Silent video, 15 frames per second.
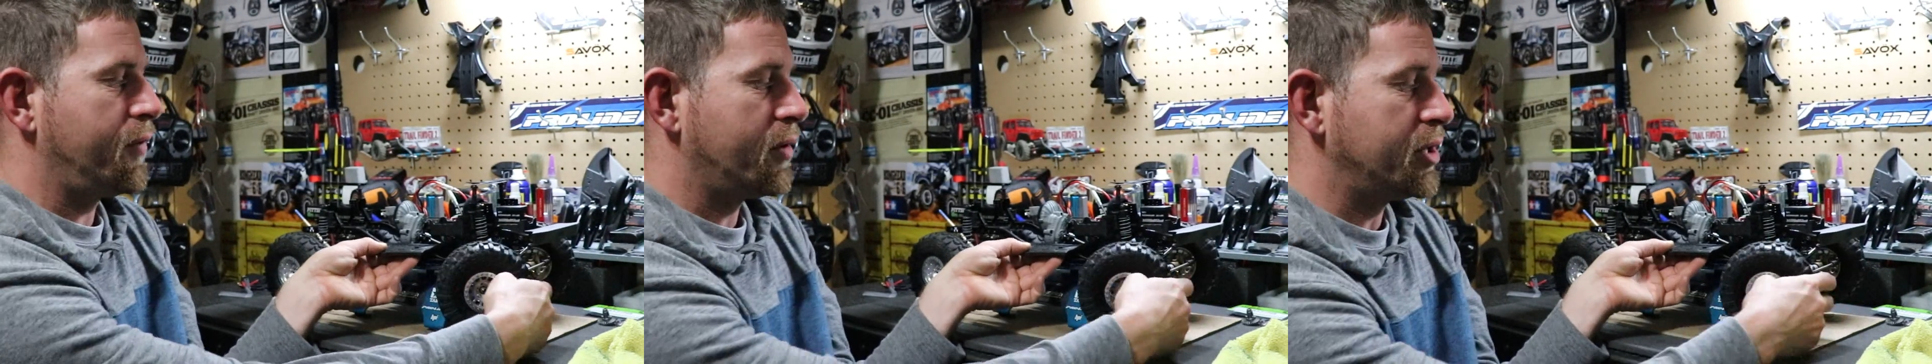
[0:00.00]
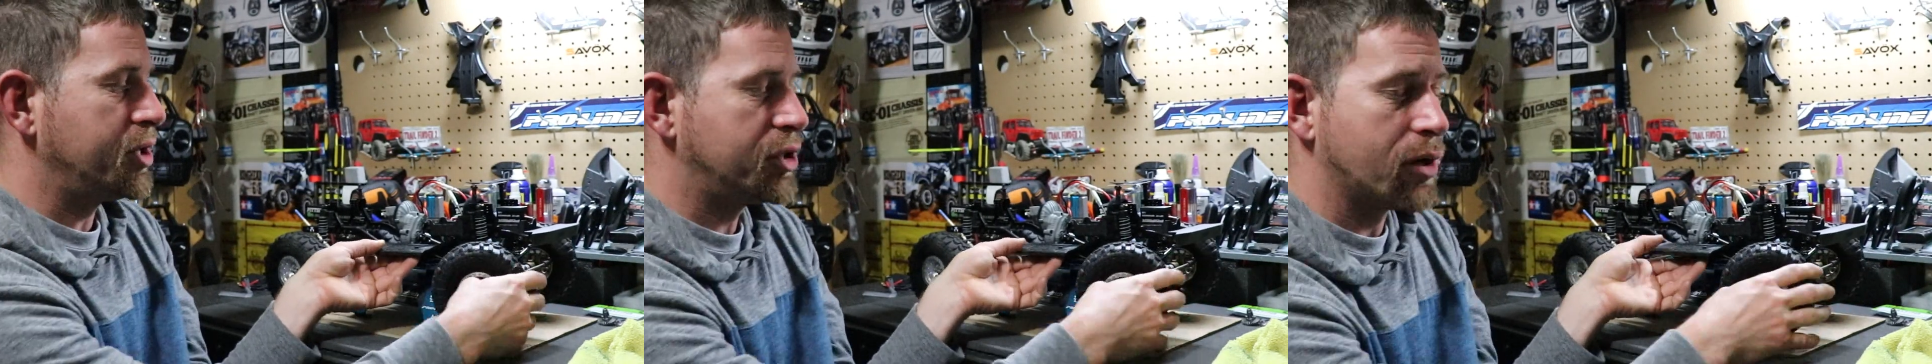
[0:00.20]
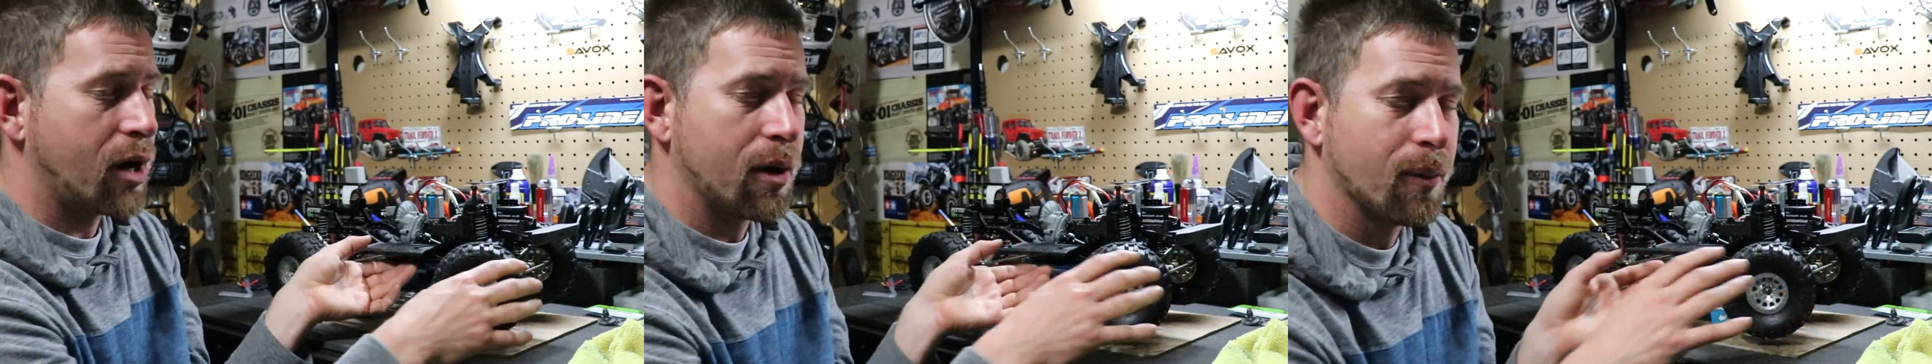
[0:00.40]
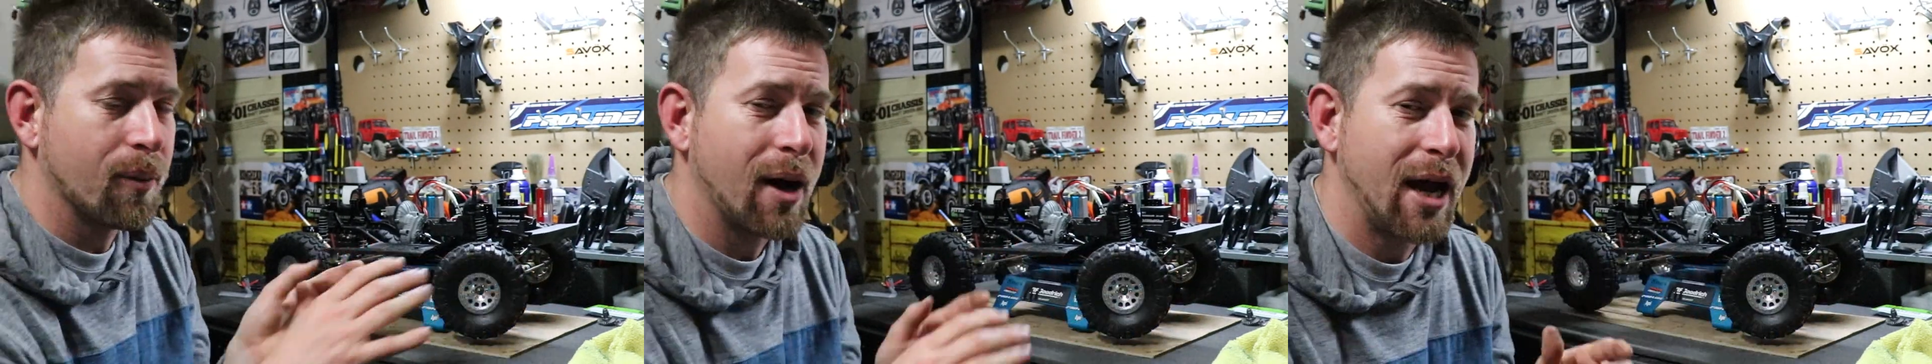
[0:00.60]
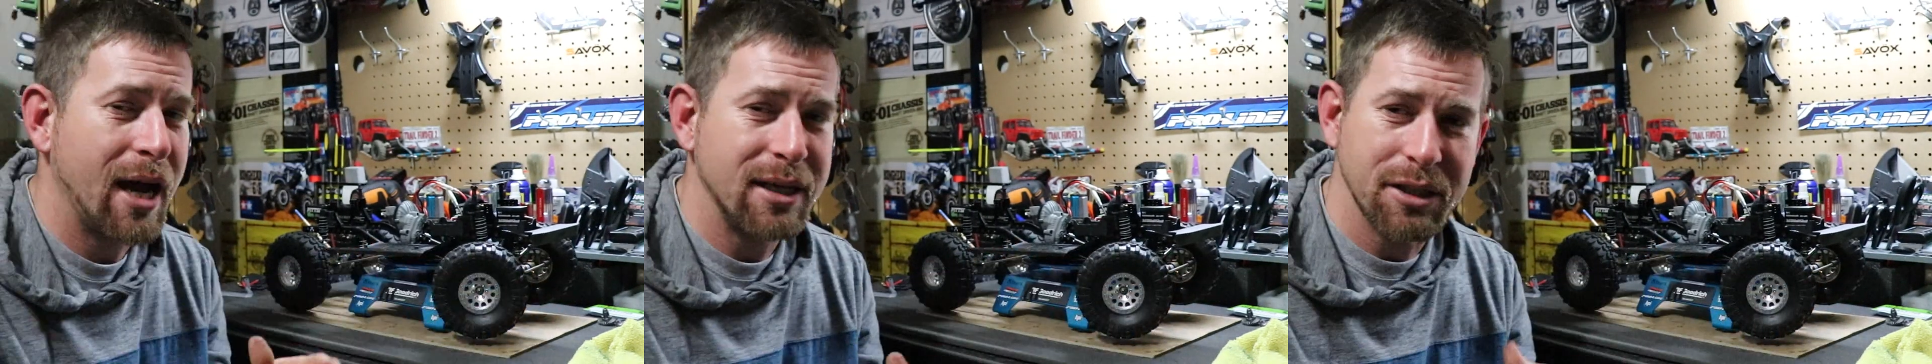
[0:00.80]
very sharp
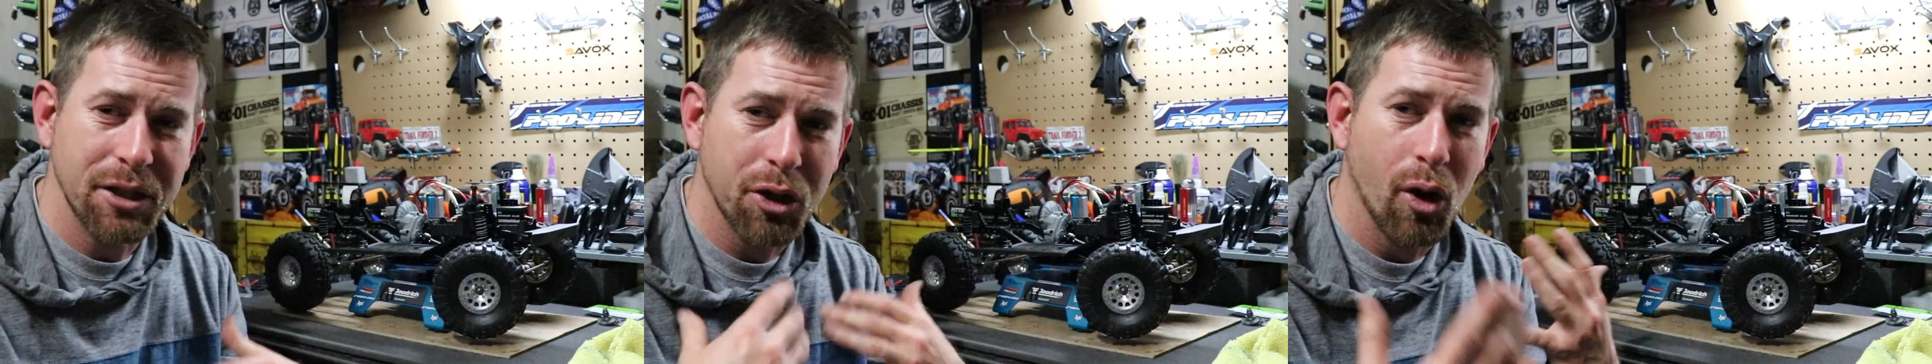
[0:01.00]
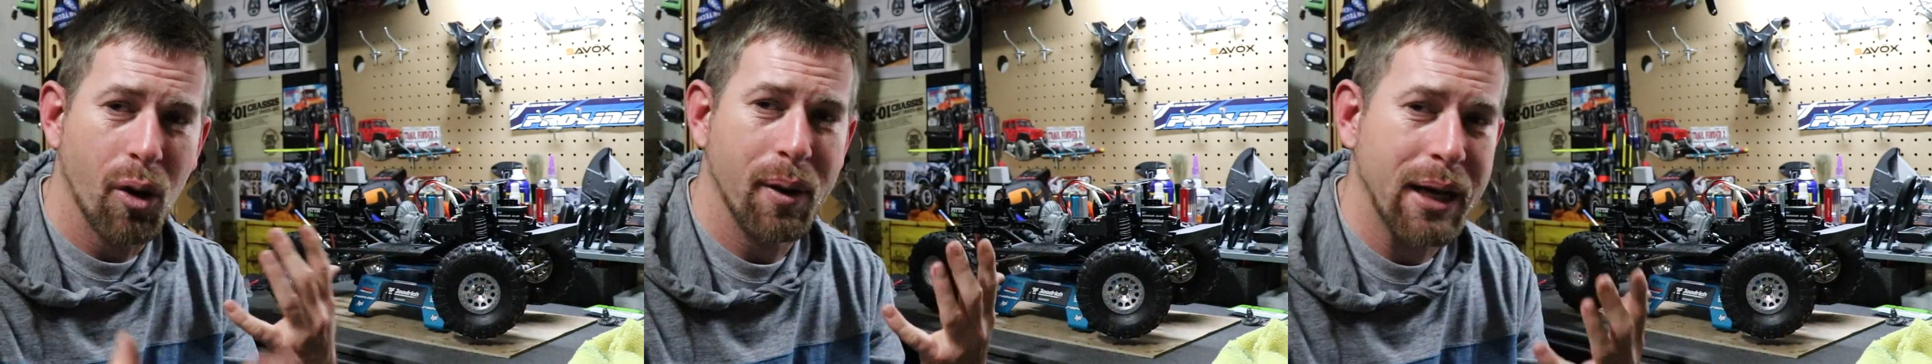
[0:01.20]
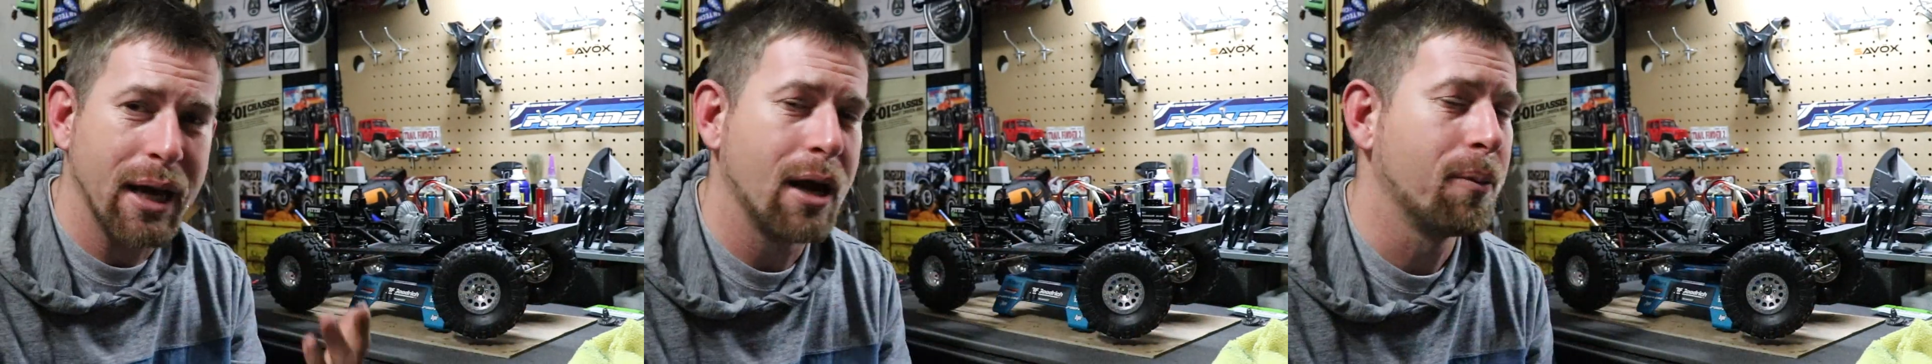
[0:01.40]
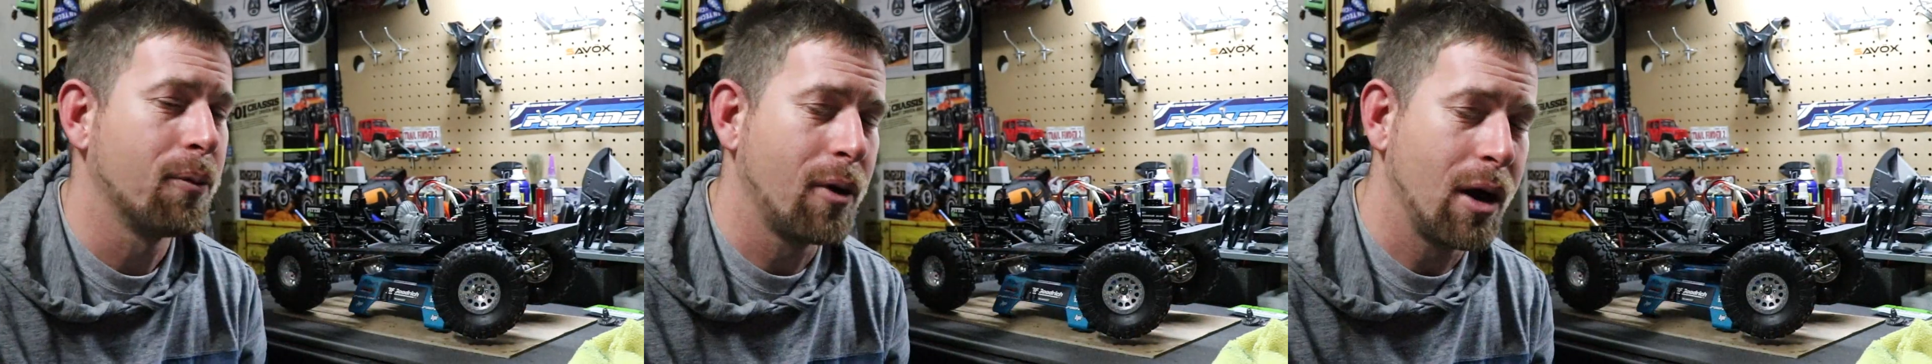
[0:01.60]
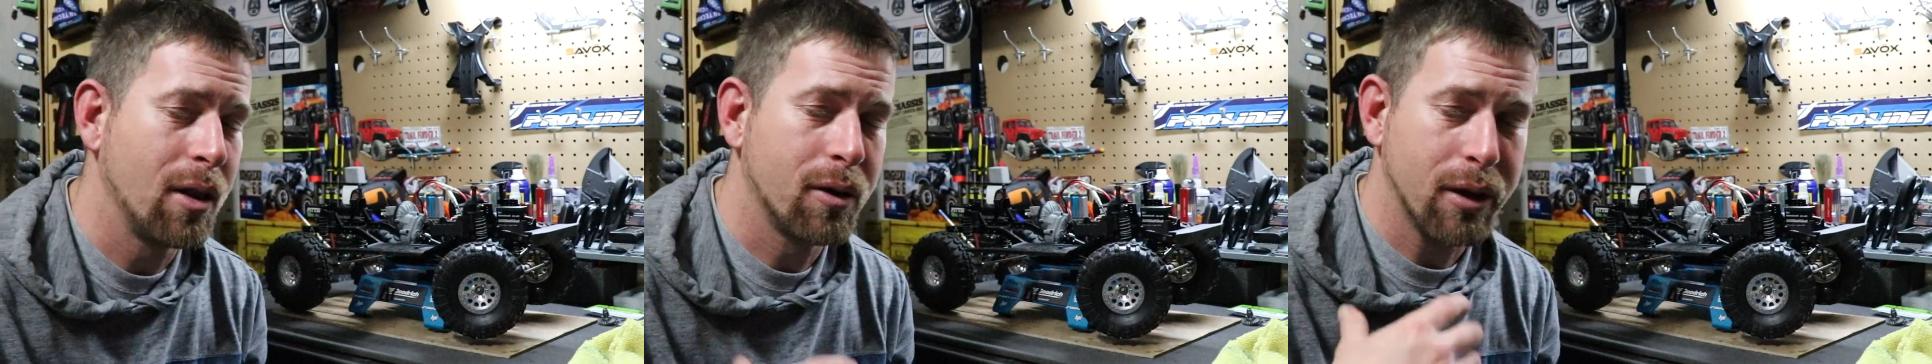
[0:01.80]
wise and going at a
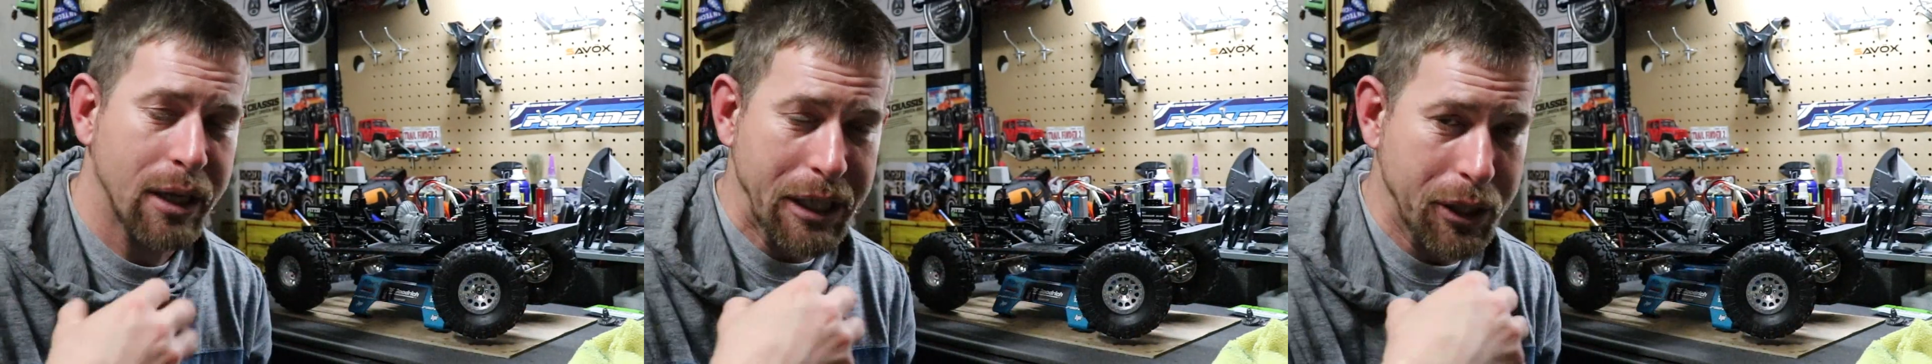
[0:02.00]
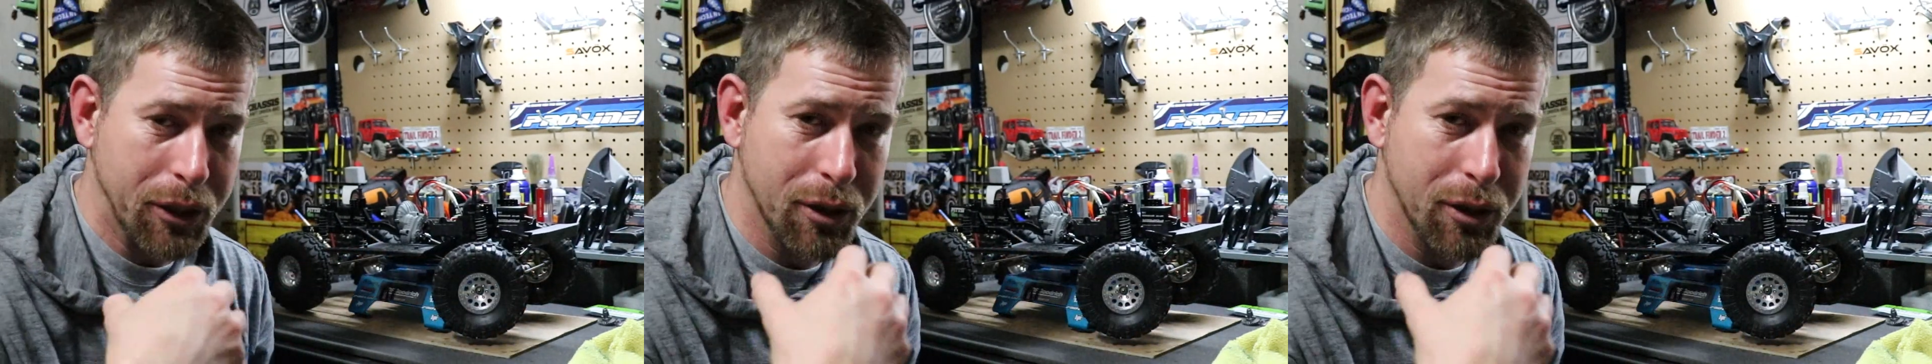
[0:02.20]
relatively